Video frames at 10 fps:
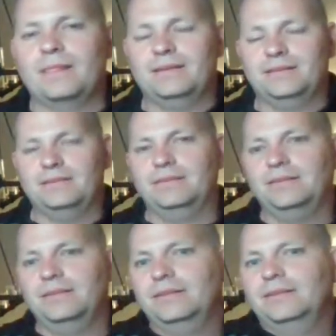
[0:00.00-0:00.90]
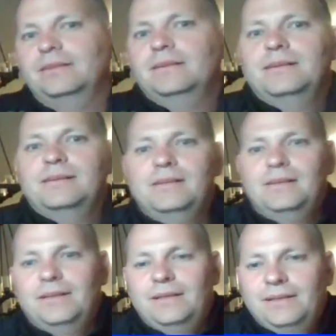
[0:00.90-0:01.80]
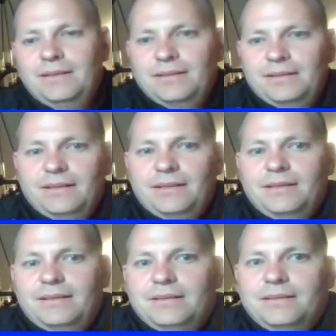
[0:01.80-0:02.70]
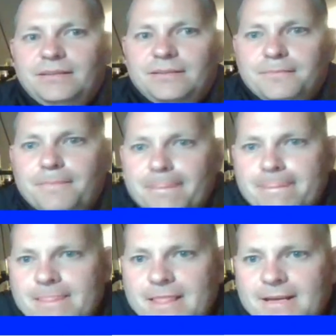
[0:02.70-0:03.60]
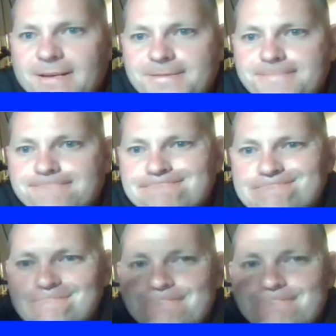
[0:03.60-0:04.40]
(not speaking)